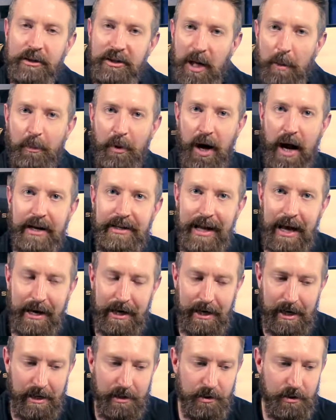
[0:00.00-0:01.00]
separate
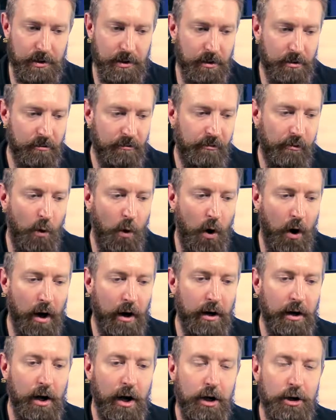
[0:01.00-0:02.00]
identities
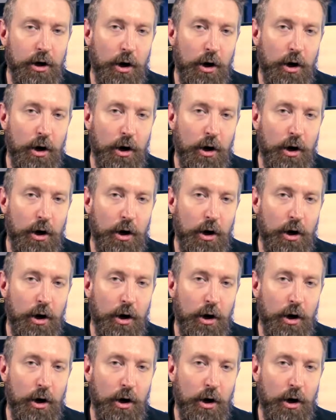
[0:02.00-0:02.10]
for